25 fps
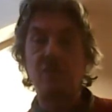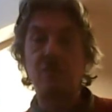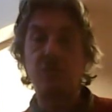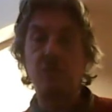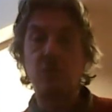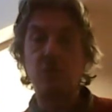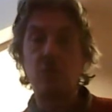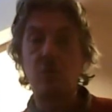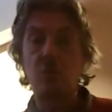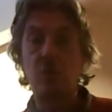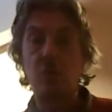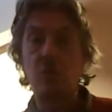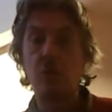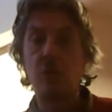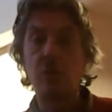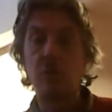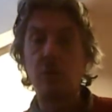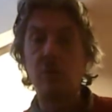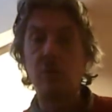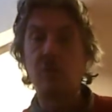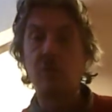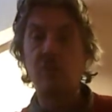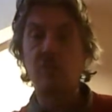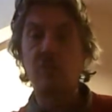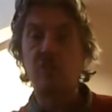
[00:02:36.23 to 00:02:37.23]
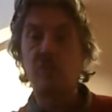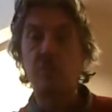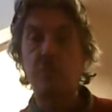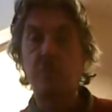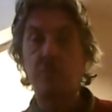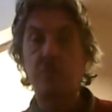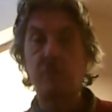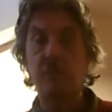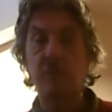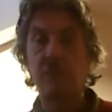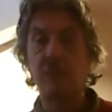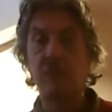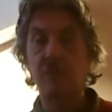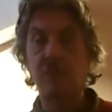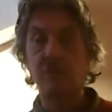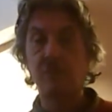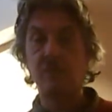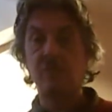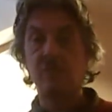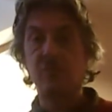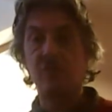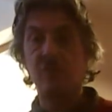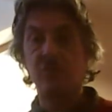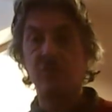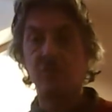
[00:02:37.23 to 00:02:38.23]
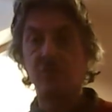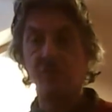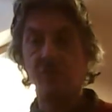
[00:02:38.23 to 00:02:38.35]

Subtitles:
of your spirit and